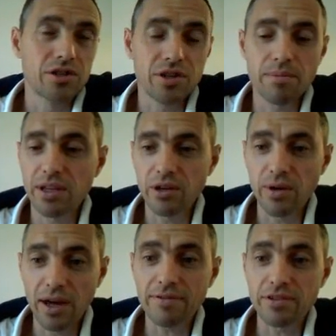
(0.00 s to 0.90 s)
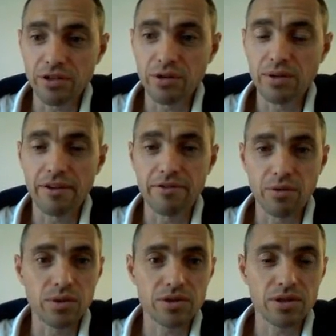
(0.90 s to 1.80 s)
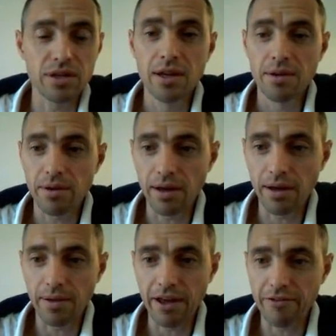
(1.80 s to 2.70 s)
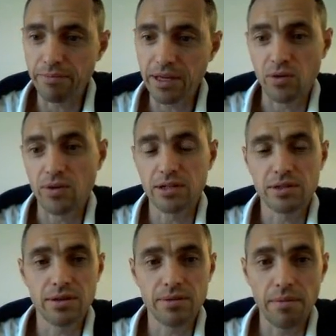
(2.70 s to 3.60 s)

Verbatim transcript: something that you have to do if you want to uh, have bitcoins